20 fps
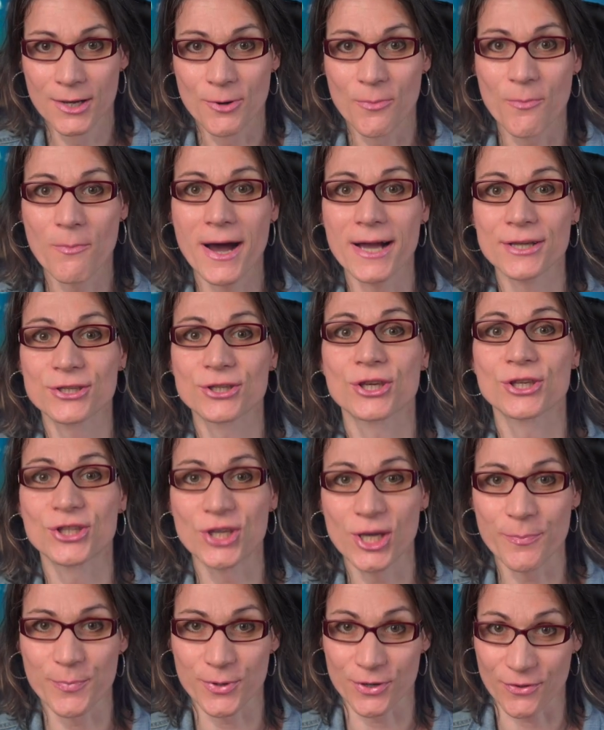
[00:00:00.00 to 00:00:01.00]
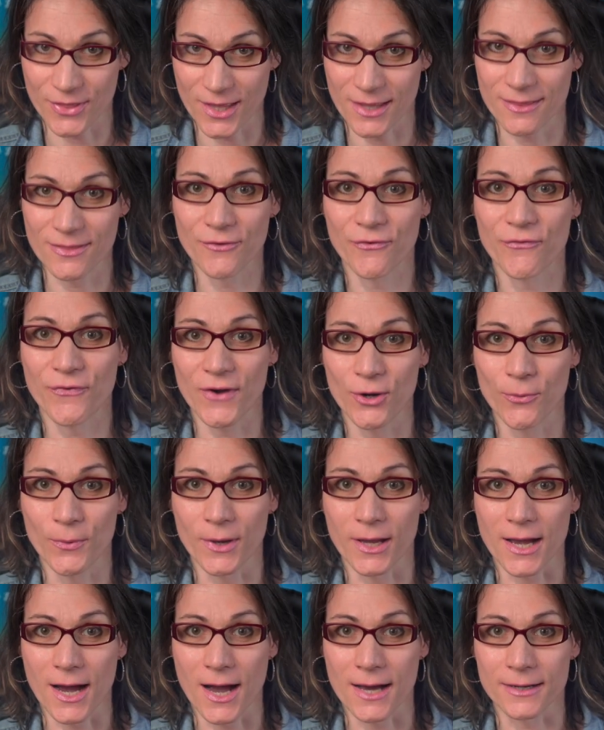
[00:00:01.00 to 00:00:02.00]
Much cheaper than the
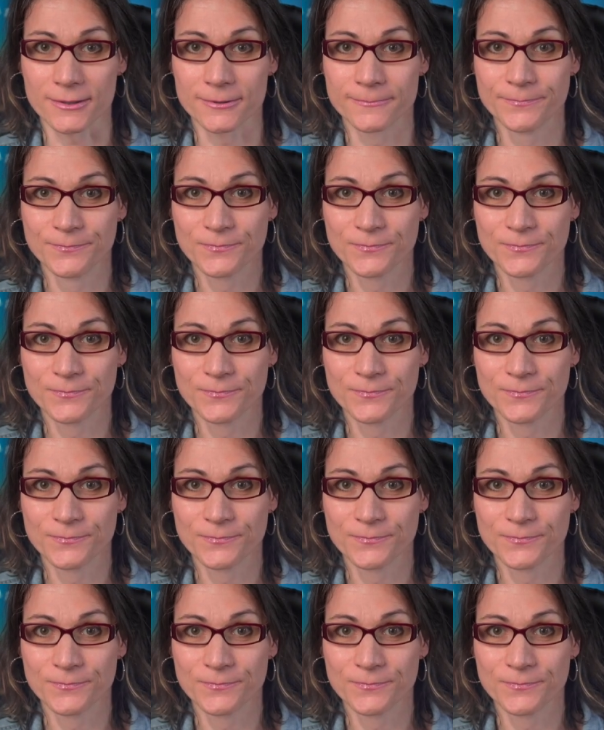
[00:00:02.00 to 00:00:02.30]
FenWi card.